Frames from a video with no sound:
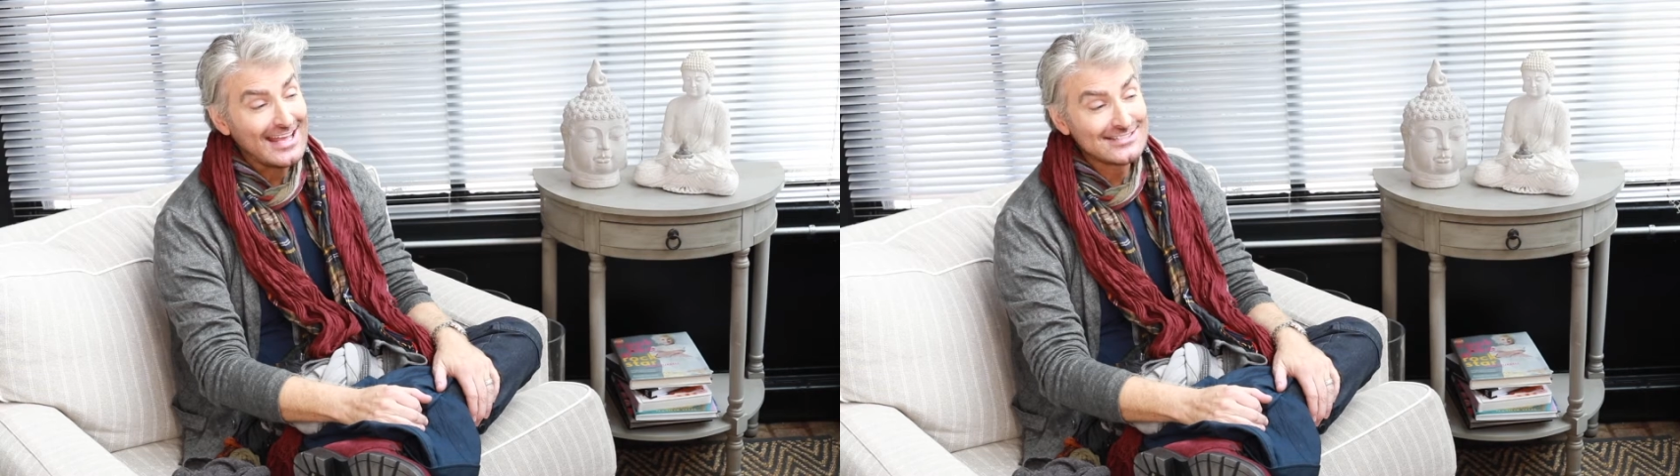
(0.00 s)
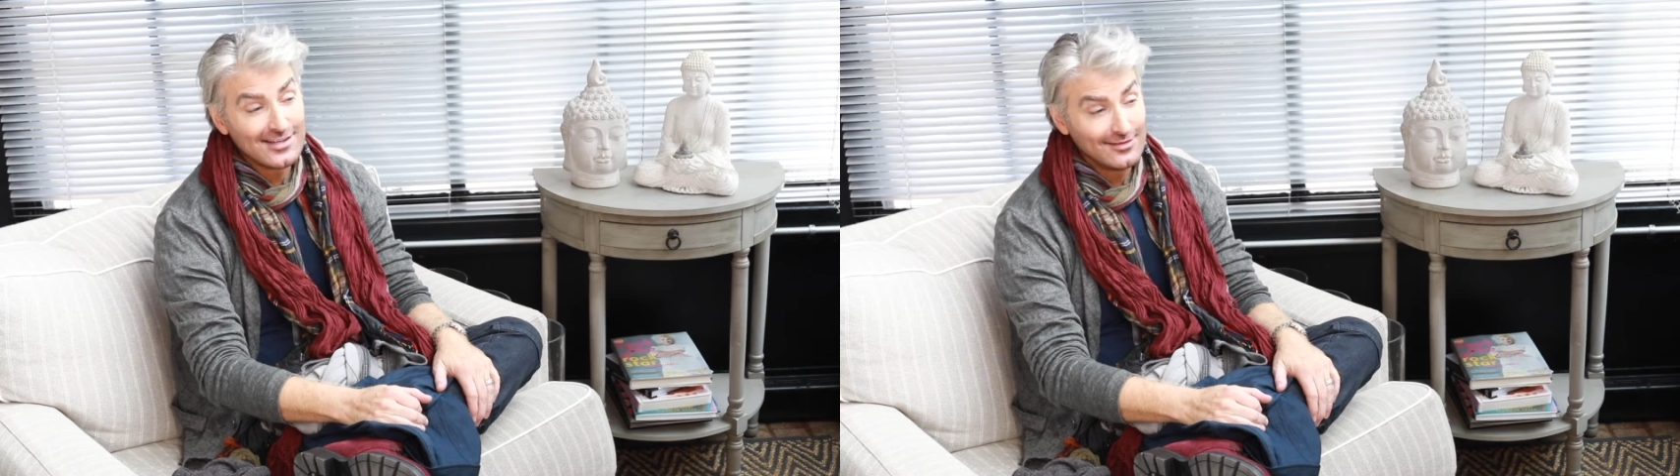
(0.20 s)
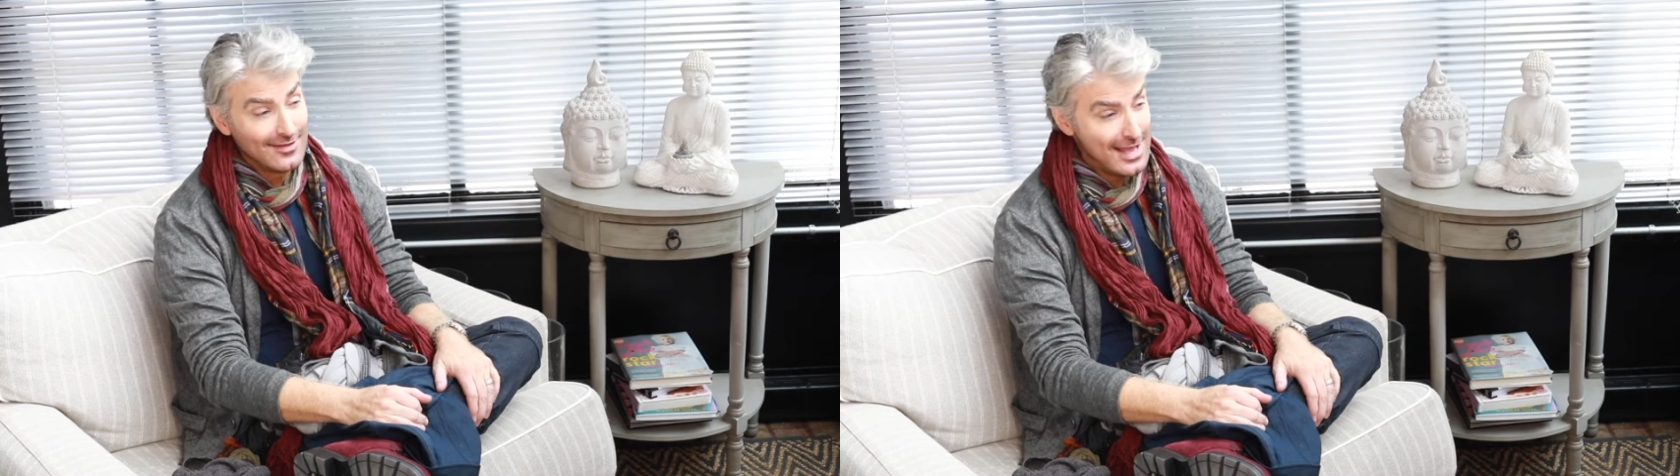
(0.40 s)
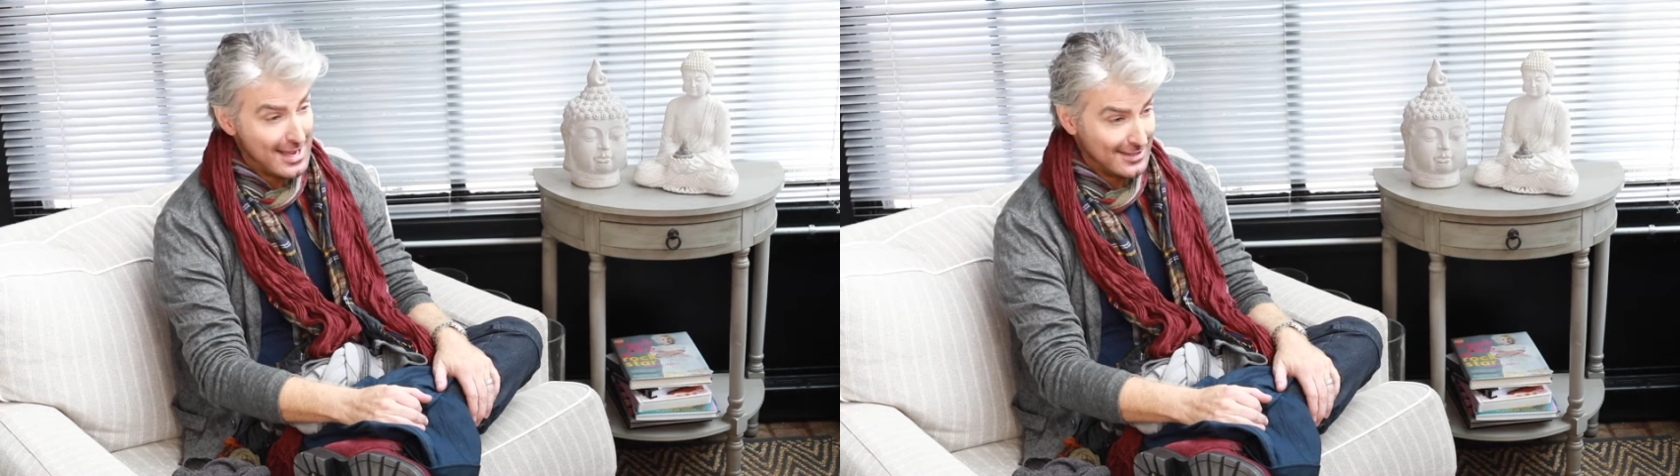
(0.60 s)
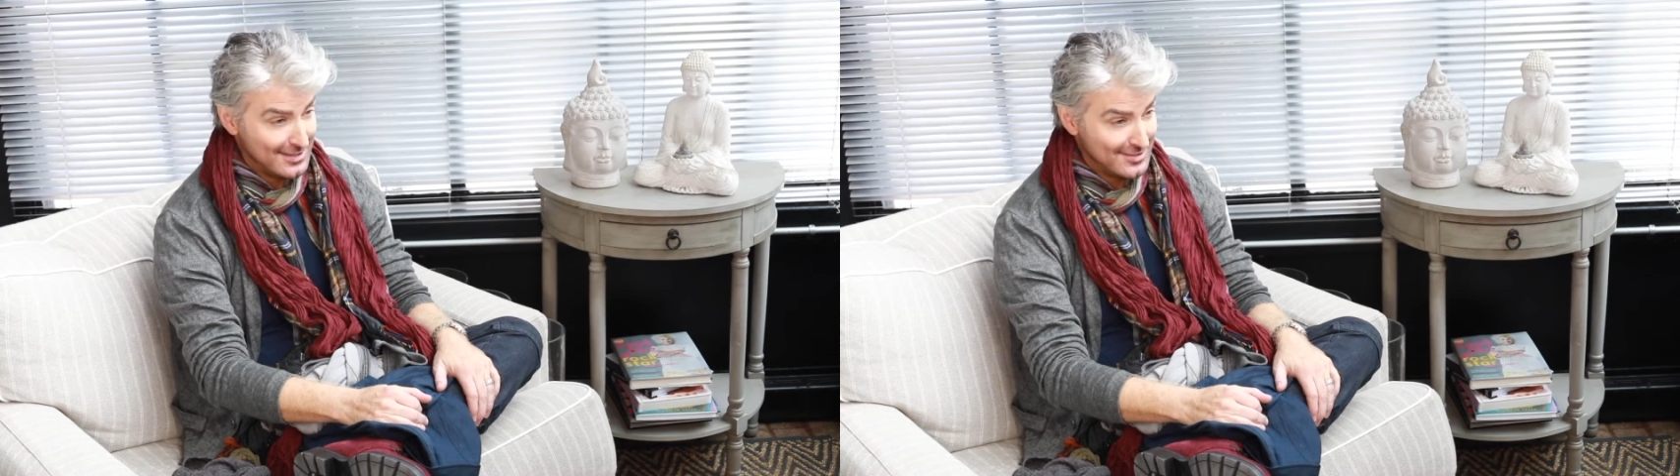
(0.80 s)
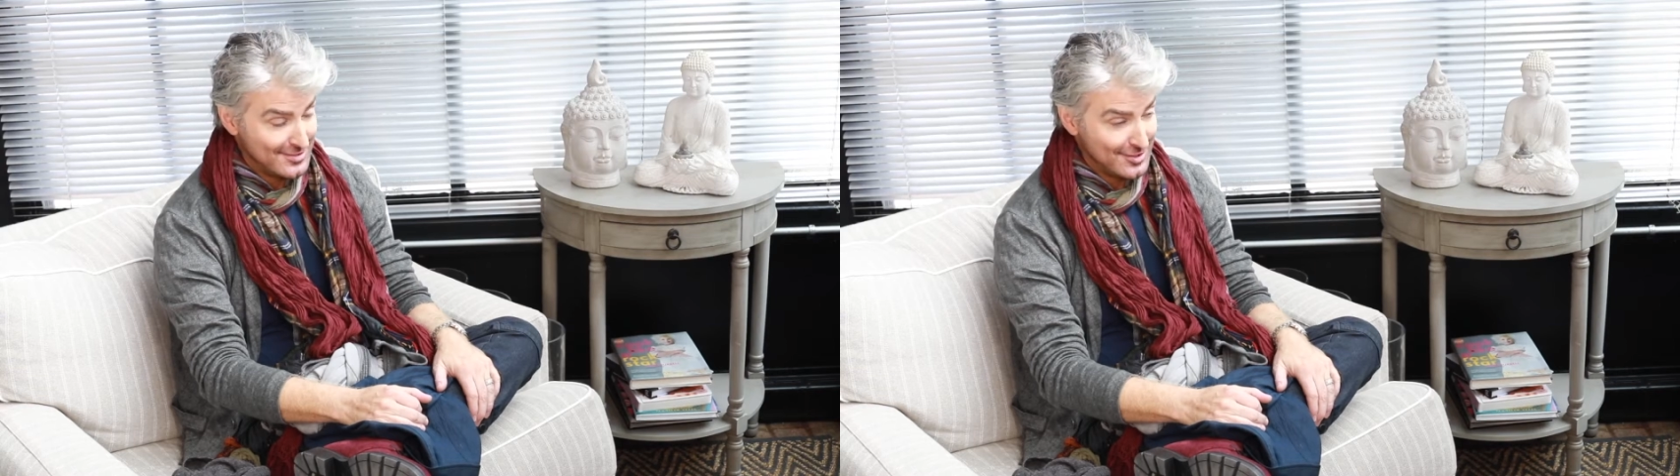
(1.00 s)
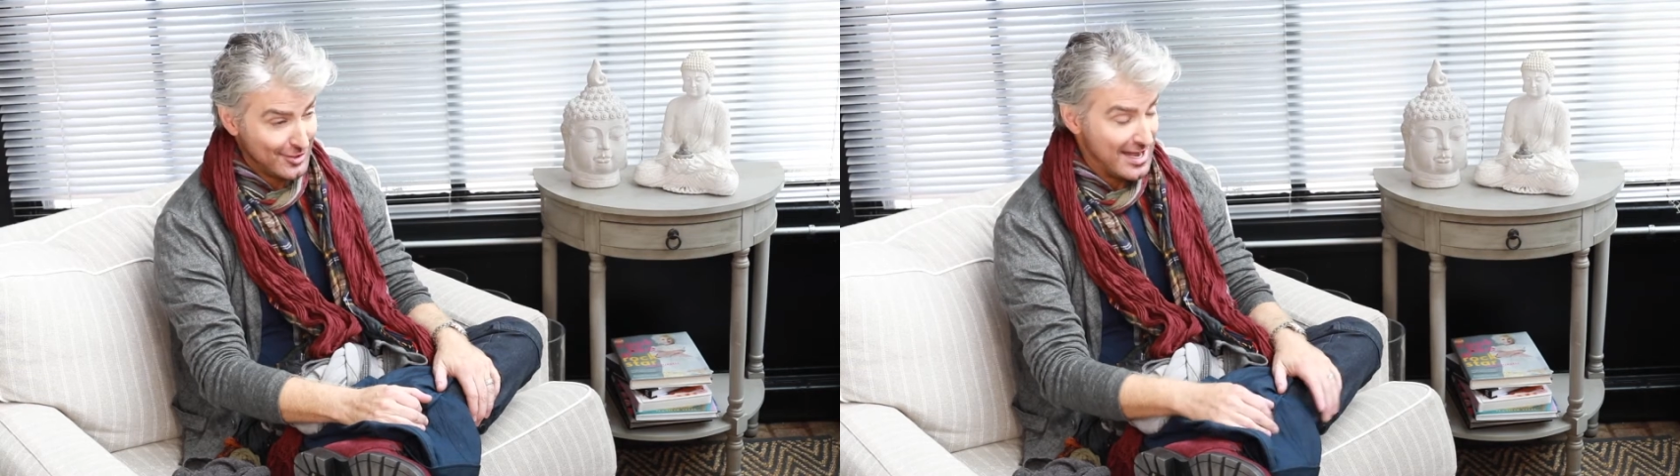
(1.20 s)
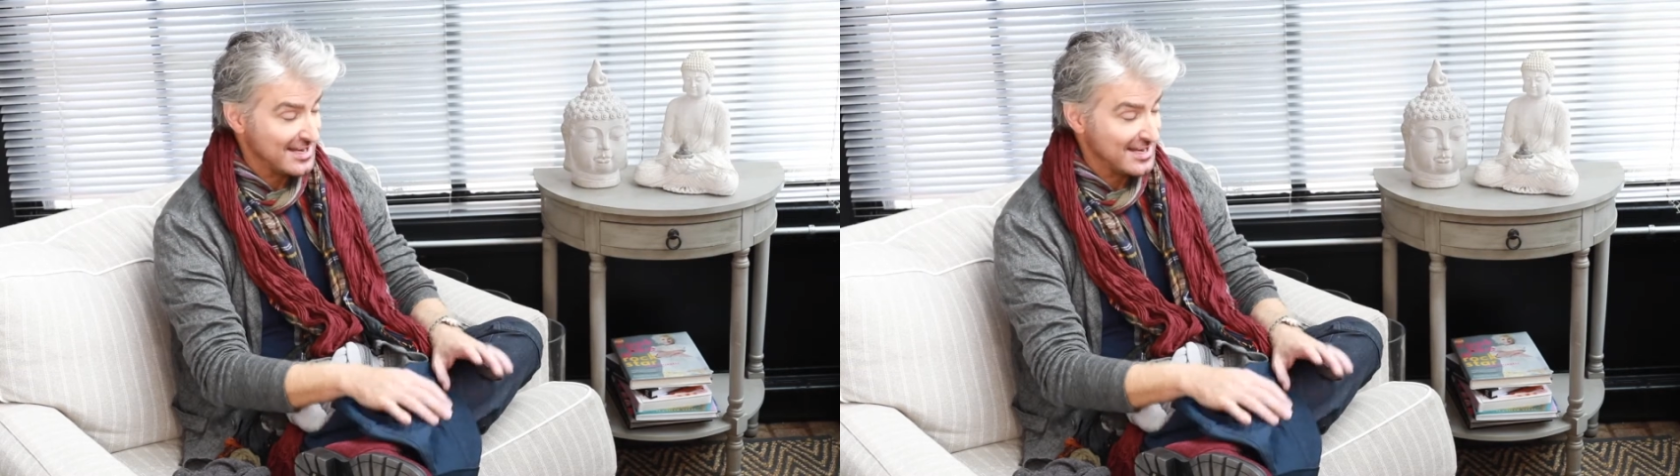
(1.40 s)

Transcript: it's a lot easier.